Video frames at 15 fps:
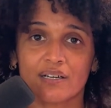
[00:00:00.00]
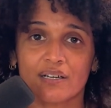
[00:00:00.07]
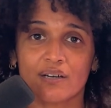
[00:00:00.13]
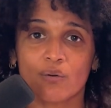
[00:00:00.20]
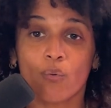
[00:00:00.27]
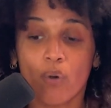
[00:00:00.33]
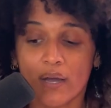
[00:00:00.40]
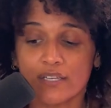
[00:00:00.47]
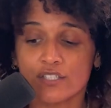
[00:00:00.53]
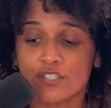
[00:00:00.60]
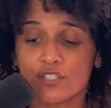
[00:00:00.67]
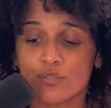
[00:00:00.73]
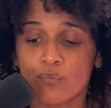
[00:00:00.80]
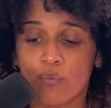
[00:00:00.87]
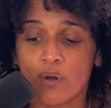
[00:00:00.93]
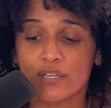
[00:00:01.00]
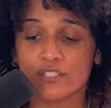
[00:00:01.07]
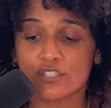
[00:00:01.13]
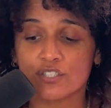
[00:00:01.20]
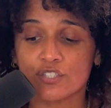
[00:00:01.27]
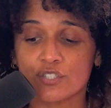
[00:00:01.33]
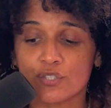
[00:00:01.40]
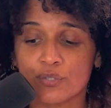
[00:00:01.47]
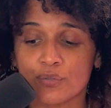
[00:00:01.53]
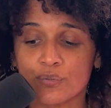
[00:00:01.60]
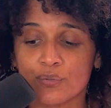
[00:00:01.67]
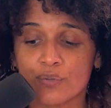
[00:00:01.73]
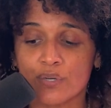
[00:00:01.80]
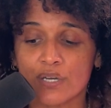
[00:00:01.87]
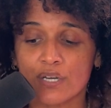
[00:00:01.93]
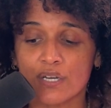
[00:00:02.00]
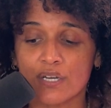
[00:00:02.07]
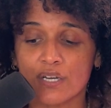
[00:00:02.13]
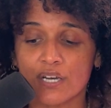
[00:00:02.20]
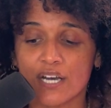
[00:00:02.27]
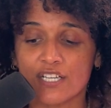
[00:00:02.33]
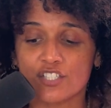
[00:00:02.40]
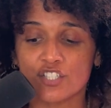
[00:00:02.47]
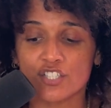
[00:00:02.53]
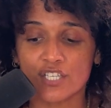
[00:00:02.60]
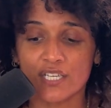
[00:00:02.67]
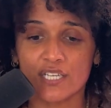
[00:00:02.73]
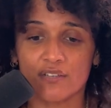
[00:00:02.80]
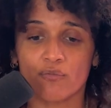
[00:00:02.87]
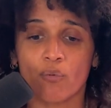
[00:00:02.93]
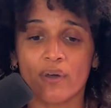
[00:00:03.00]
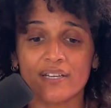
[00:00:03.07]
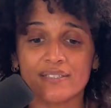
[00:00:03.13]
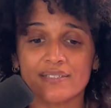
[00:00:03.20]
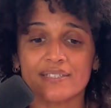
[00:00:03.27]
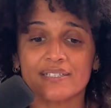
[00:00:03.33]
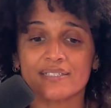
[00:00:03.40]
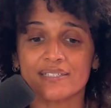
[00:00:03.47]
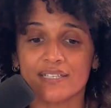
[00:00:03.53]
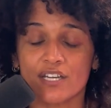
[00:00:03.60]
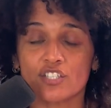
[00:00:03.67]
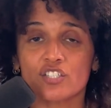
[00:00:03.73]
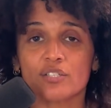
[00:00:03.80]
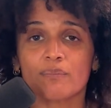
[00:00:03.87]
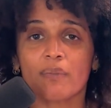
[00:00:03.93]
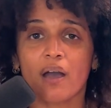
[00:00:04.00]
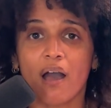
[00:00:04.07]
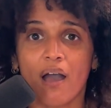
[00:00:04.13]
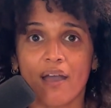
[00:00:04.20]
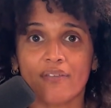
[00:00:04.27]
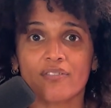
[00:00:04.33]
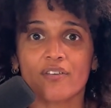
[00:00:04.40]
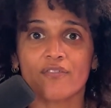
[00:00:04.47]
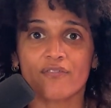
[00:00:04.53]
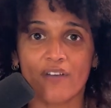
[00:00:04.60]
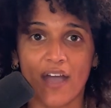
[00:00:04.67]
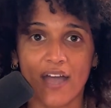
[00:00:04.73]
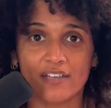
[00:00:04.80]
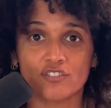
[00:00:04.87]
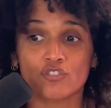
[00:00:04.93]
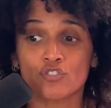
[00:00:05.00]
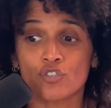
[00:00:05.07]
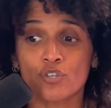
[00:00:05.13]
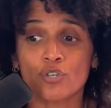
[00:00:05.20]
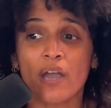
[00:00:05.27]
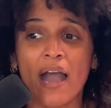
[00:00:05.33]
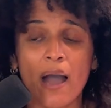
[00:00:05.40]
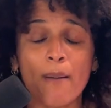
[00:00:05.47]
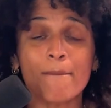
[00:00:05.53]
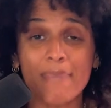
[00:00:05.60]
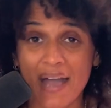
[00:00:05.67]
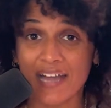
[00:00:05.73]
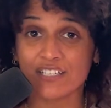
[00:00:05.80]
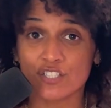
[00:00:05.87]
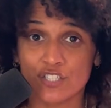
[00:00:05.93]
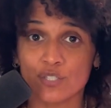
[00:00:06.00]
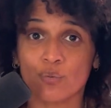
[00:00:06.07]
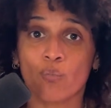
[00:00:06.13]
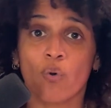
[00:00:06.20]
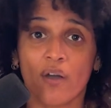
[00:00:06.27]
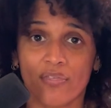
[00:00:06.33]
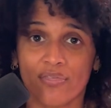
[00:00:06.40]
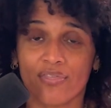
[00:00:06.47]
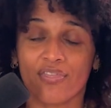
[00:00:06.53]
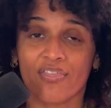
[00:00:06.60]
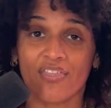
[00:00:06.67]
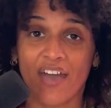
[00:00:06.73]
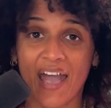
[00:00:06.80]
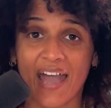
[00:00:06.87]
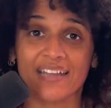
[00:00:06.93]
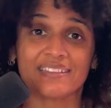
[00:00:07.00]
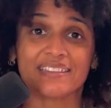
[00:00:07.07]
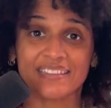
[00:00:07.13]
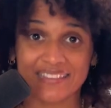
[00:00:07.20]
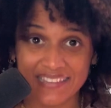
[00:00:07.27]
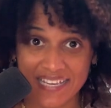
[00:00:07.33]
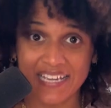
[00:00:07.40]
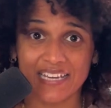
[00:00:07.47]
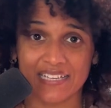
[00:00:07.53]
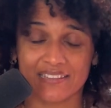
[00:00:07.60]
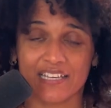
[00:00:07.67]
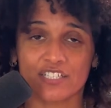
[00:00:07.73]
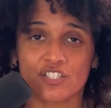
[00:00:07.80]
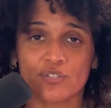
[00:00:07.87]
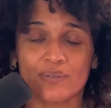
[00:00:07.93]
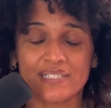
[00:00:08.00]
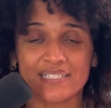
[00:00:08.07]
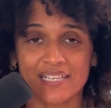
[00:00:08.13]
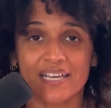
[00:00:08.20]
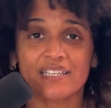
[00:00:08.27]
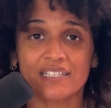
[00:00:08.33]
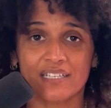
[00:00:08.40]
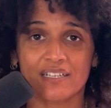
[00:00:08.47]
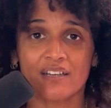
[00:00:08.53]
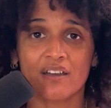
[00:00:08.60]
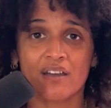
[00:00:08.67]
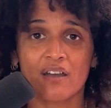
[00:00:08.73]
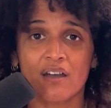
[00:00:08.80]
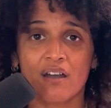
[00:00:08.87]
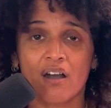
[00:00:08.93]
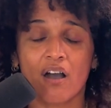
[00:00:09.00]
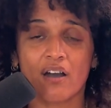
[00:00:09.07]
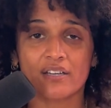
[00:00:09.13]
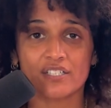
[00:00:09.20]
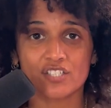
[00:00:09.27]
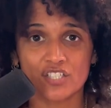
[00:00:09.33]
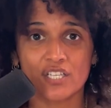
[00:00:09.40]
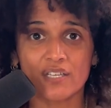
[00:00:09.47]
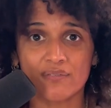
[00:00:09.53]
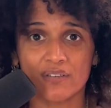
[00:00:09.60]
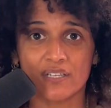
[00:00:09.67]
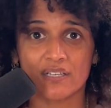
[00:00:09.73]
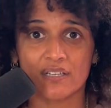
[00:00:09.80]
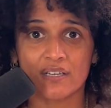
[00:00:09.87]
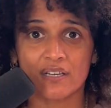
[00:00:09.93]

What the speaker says: What do you want to achieve? What is the intention behind the fast? How bad do you want that thing that you intended on achieving?